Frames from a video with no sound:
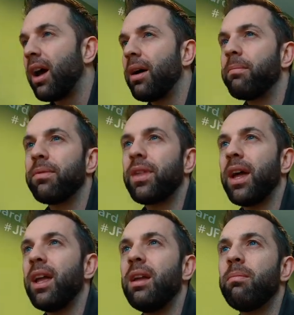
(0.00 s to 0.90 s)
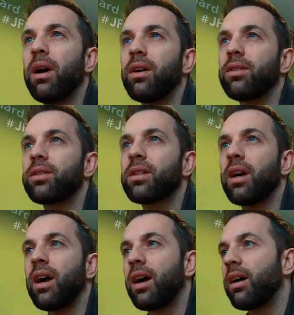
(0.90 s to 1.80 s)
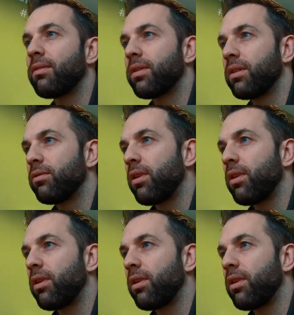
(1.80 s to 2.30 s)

Um, the emails have